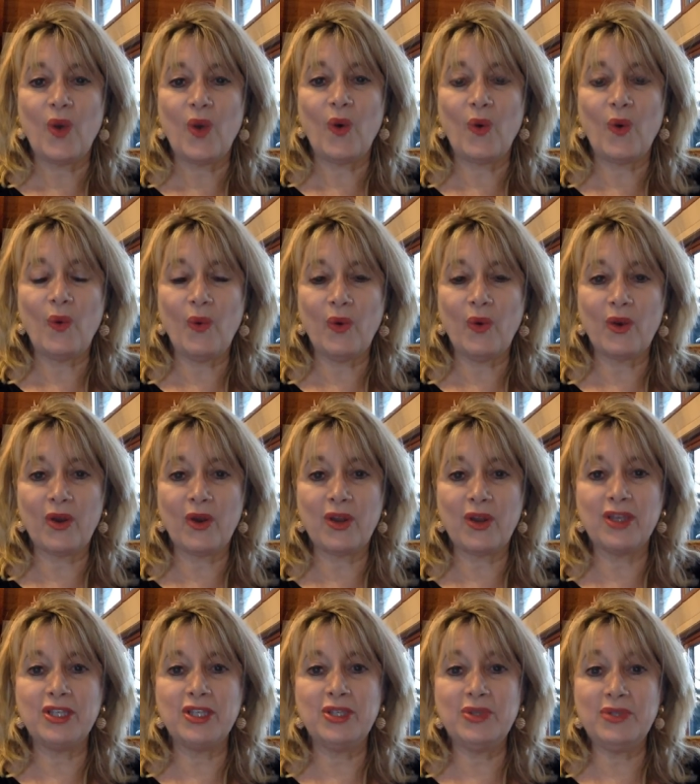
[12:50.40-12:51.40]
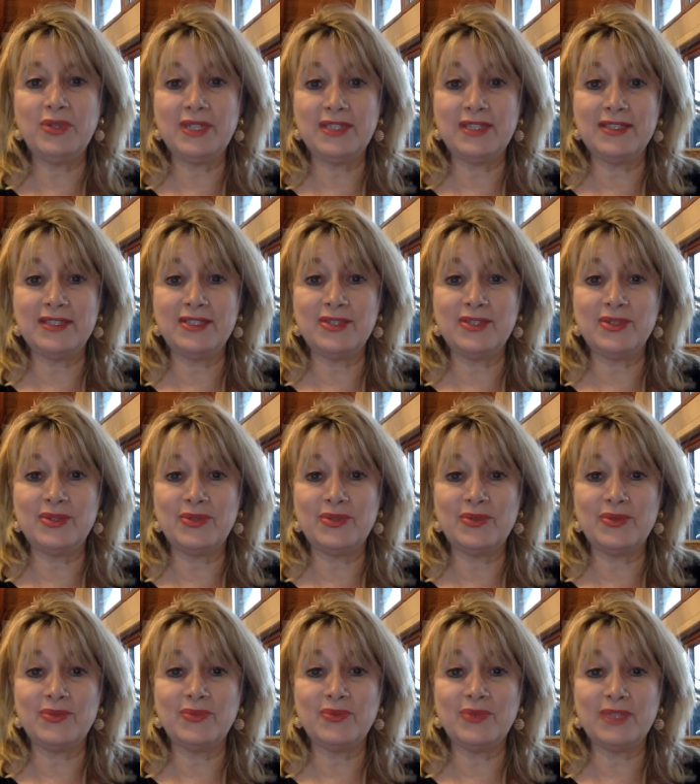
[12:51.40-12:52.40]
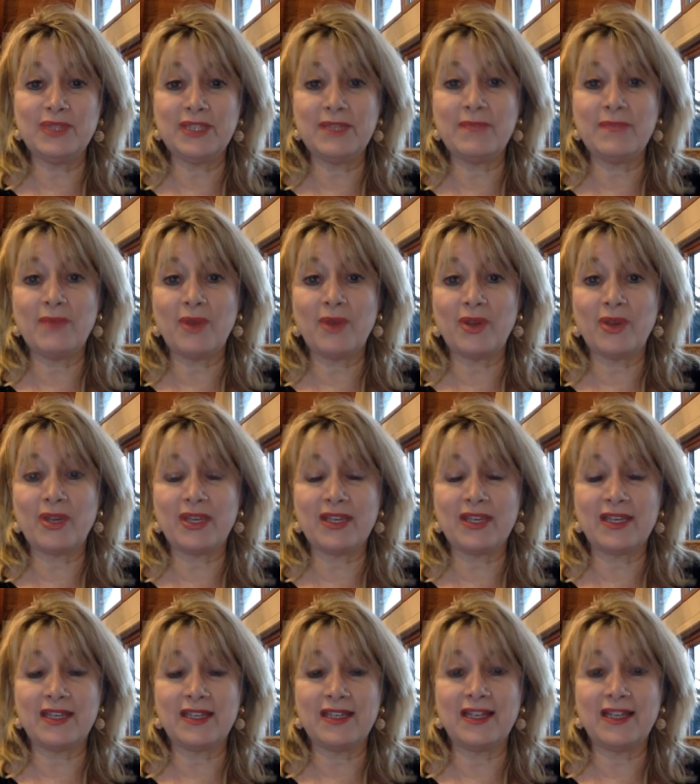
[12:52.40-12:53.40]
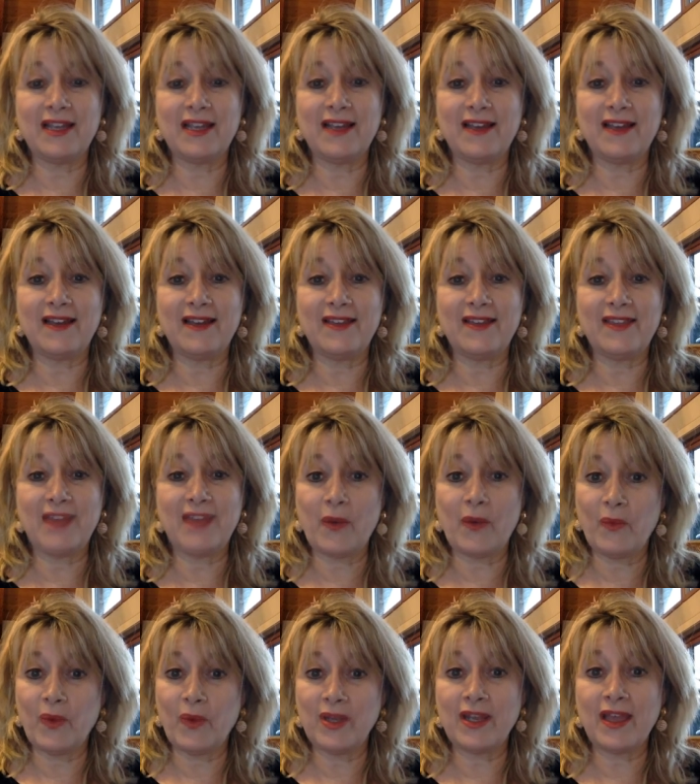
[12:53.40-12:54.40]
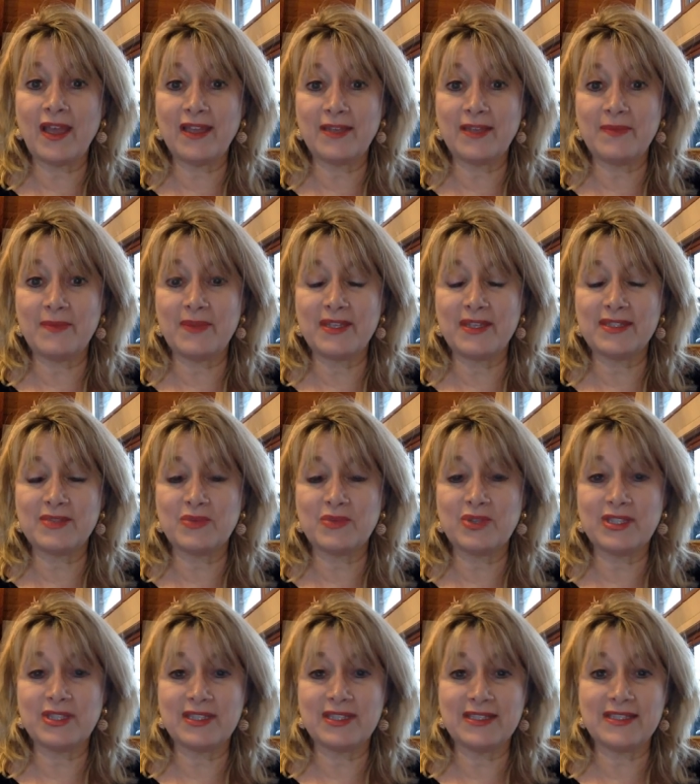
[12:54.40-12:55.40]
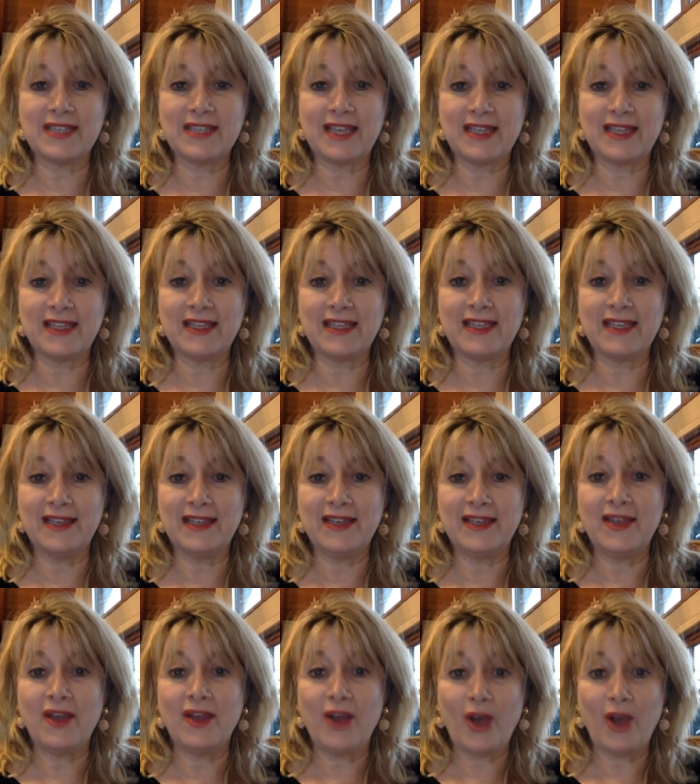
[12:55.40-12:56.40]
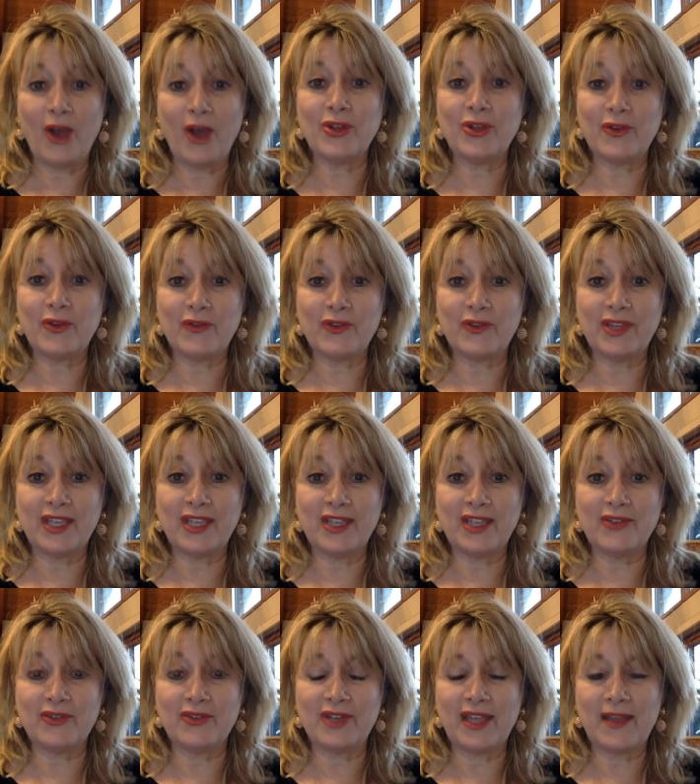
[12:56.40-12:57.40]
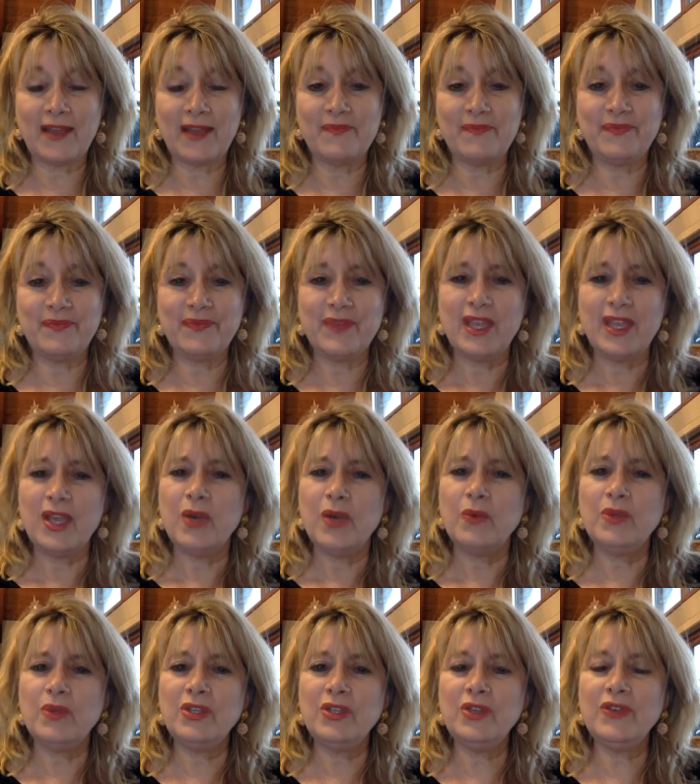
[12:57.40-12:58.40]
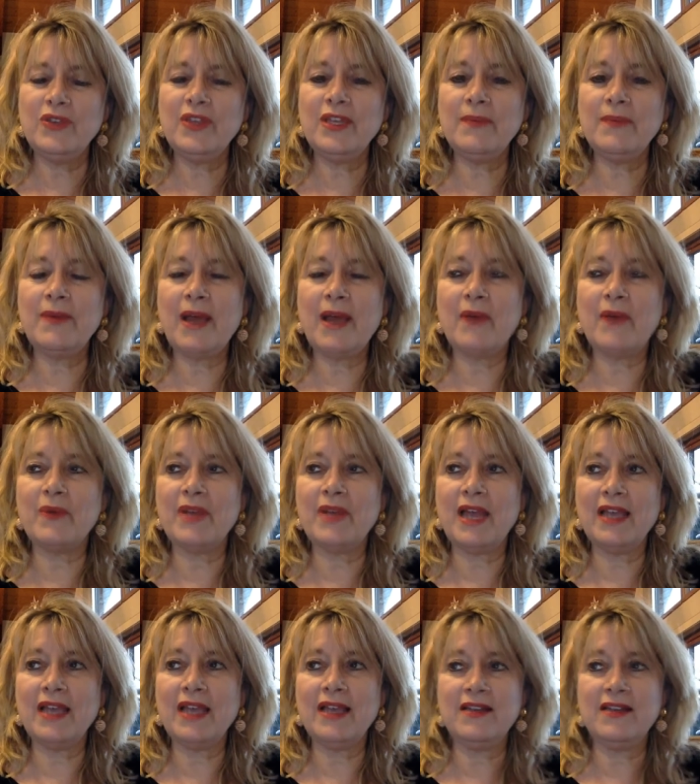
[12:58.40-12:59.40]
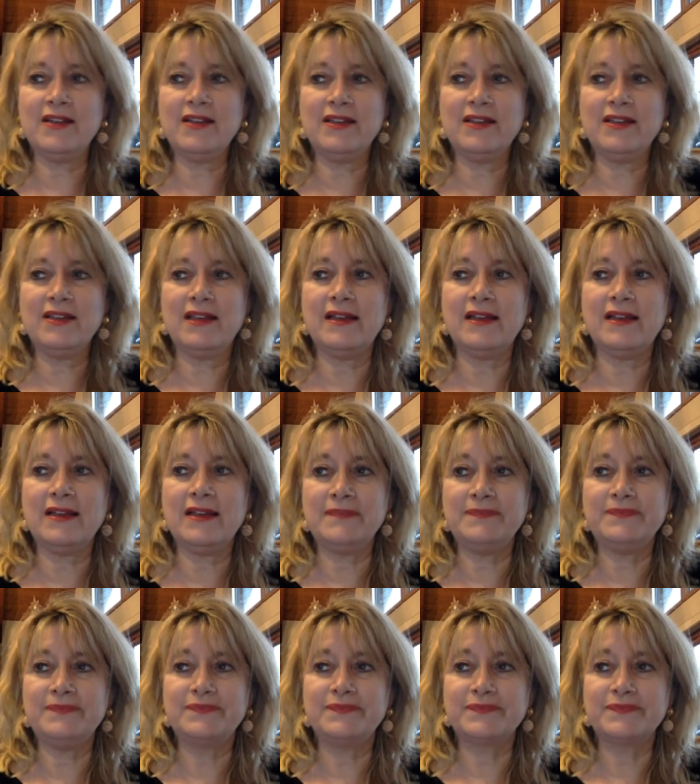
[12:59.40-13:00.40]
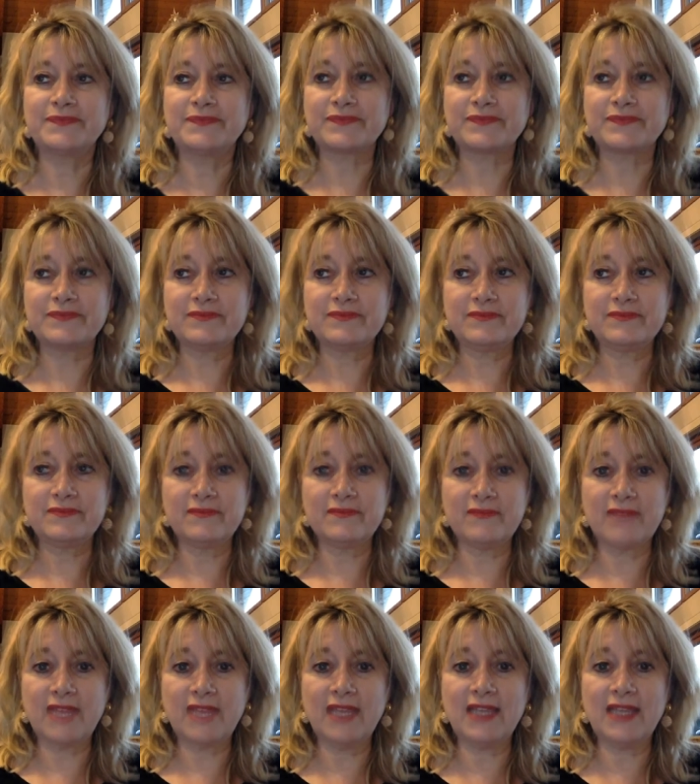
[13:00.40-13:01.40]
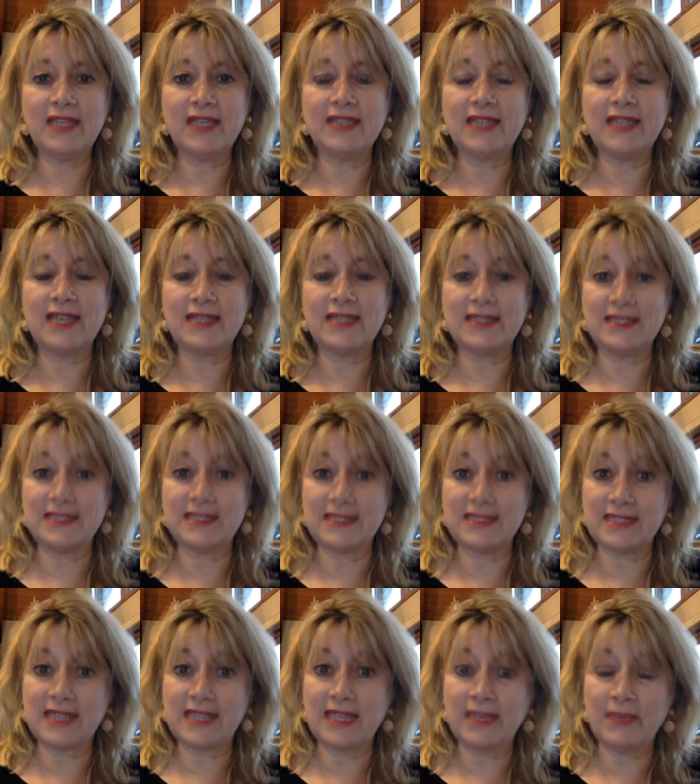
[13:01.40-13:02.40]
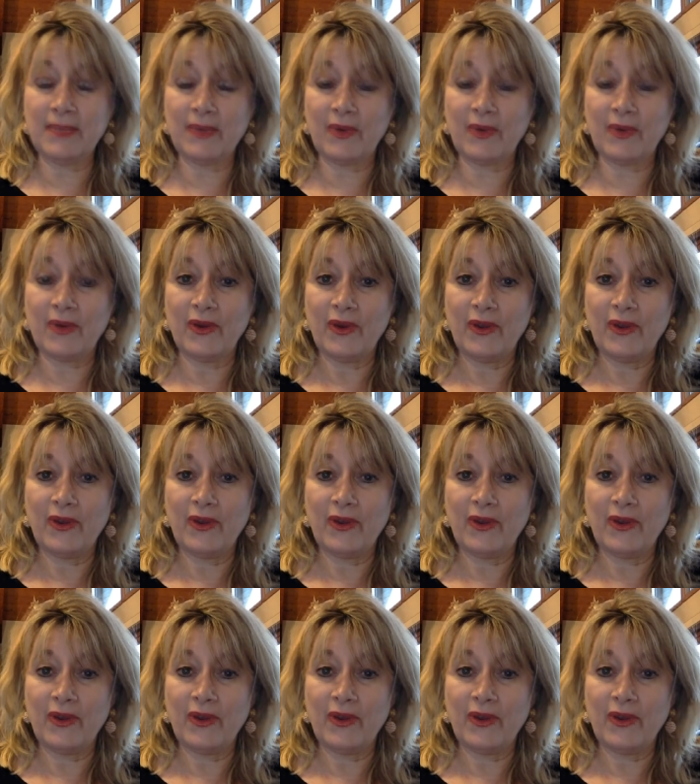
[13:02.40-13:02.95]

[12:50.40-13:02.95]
or you need to really market that one item that's really selling all over the internet. When you think about when I got online, and as a disclaimer,